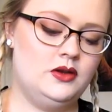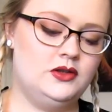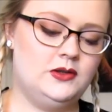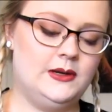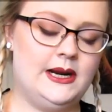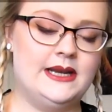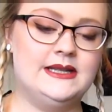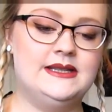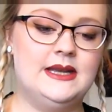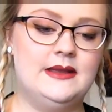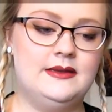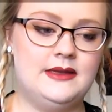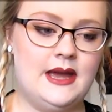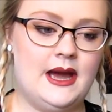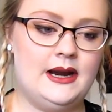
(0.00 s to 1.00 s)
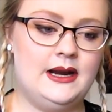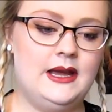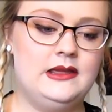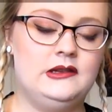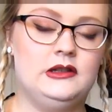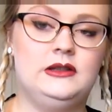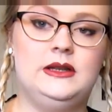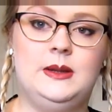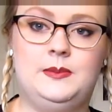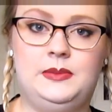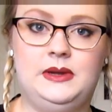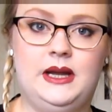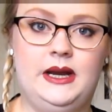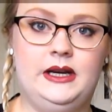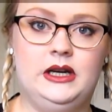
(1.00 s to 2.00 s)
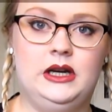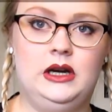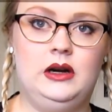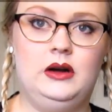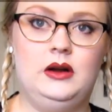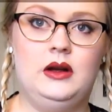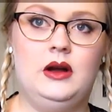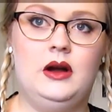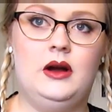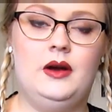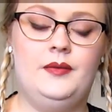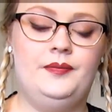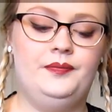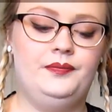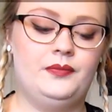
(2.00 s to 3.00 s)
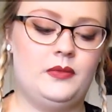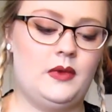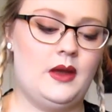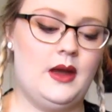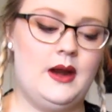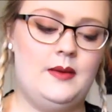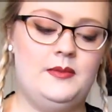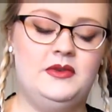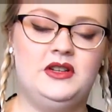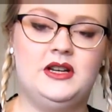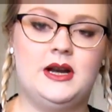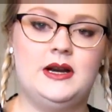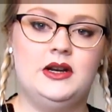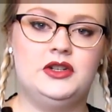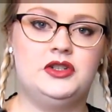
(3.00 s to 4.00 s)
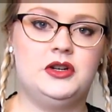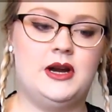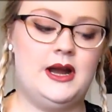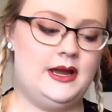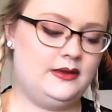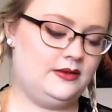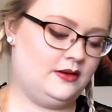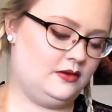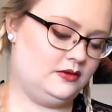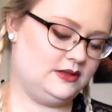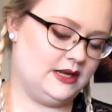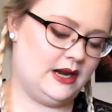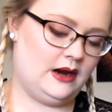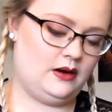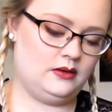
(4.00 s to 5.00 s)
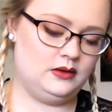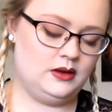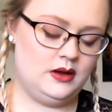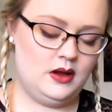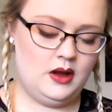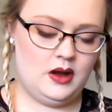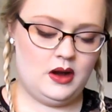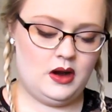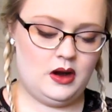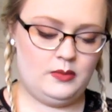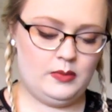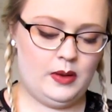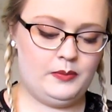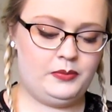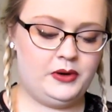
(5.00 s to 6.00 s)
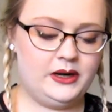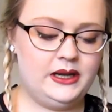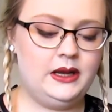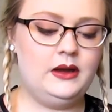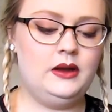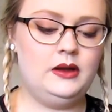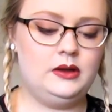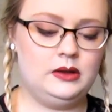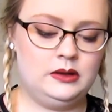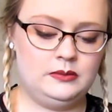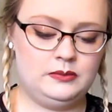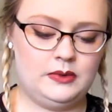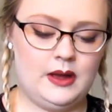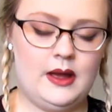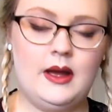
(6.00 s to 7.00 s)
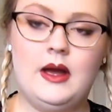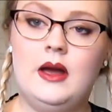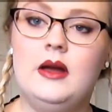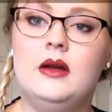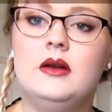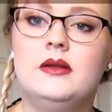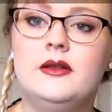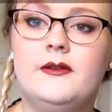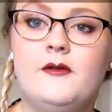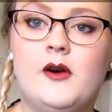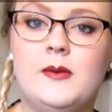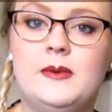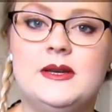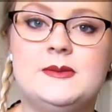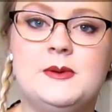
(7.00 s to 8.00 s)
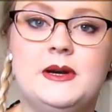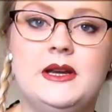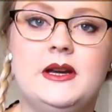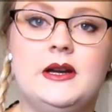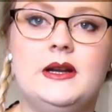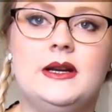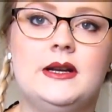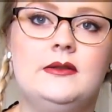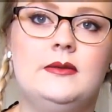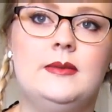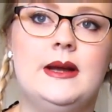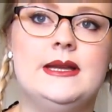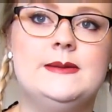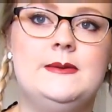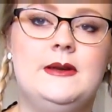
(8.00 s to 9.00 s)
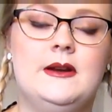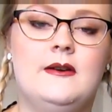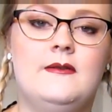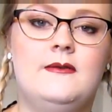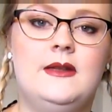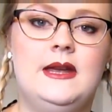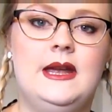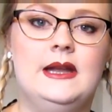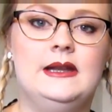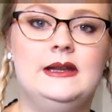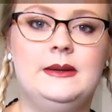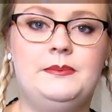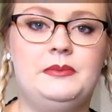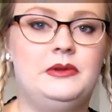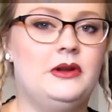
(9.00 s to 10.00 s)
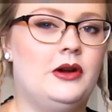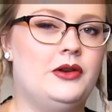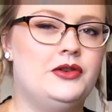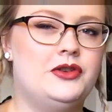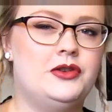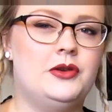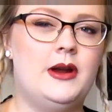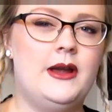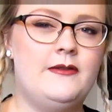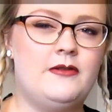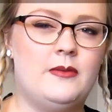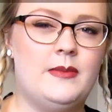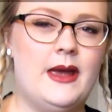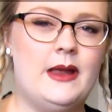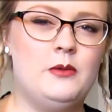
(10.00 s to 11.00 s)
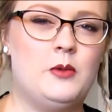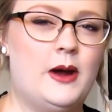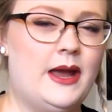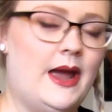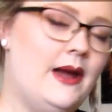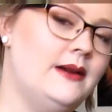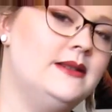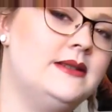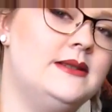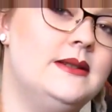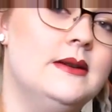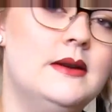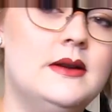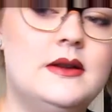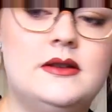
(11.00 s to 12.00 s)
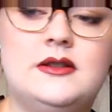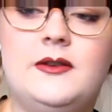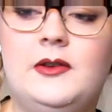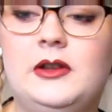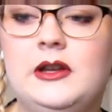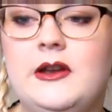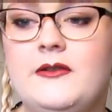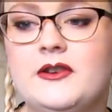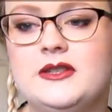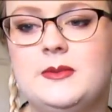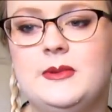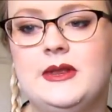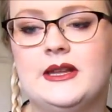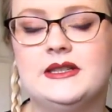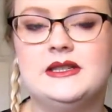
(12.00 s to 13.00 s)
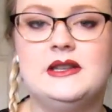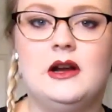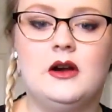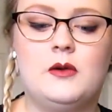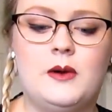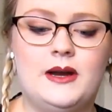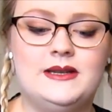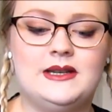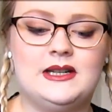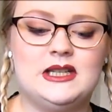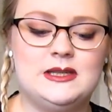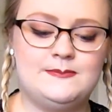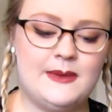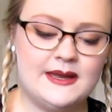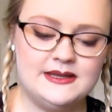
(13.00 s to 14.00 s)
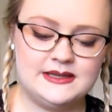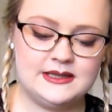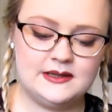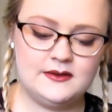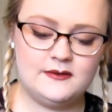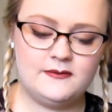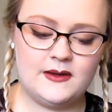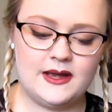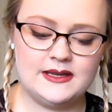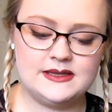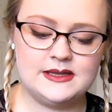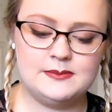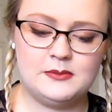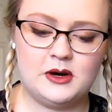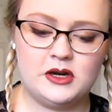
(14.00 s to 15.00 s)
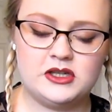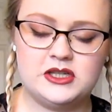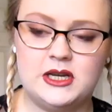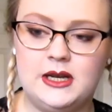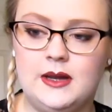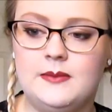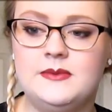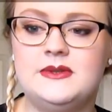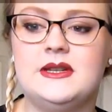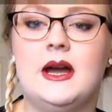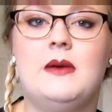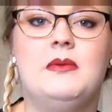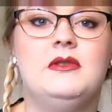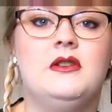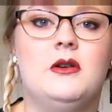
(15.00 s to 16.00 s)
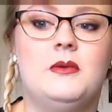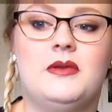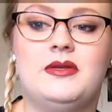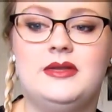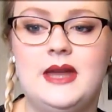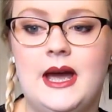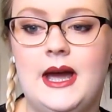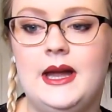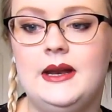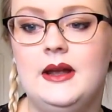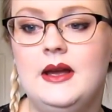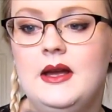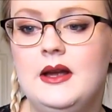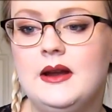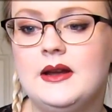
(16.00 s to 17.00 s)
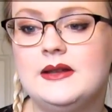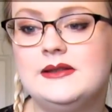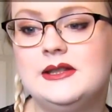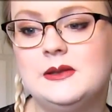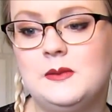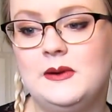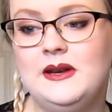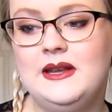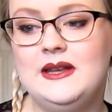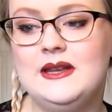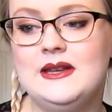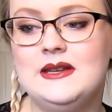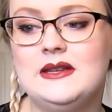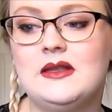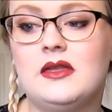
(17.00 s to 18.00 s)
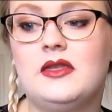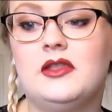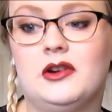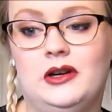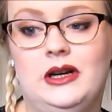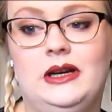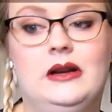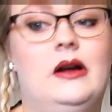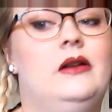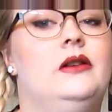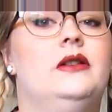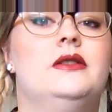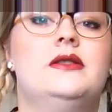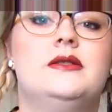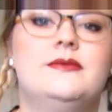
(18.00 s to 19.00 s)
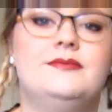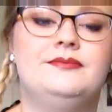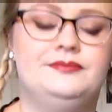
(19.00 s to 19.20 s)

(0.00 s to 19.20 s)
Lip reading: So I got sent that in their lip liner. And I've been kind of trying those out. The formula is pretty good. It kind of reminds me of the Lip Lingerie from NYX. So if you're looking for something that's not quite as expensive as the Marc Jacobs, I would go with that because this one is $30.